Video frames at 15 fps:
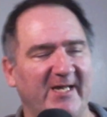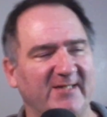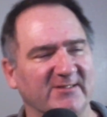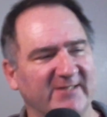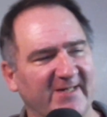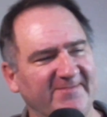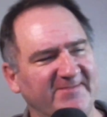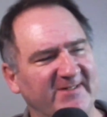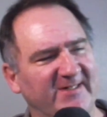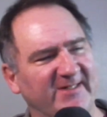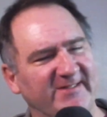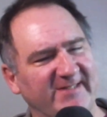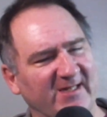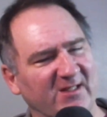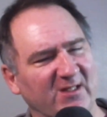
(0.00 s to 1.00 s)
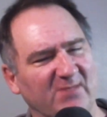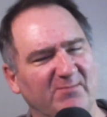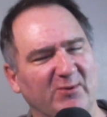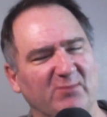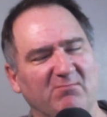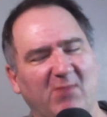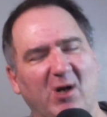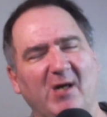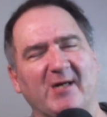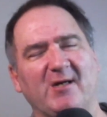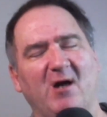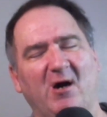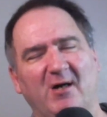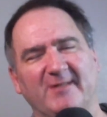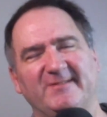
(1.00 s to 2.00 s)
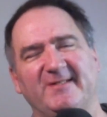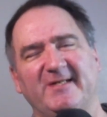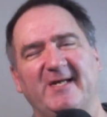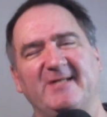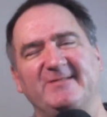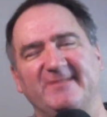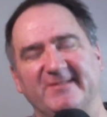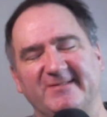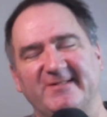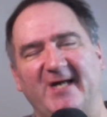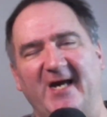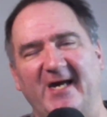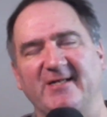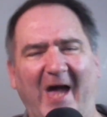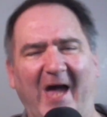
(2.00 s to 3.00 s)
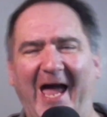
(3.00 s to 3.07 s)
and left an indelible mark on today's society.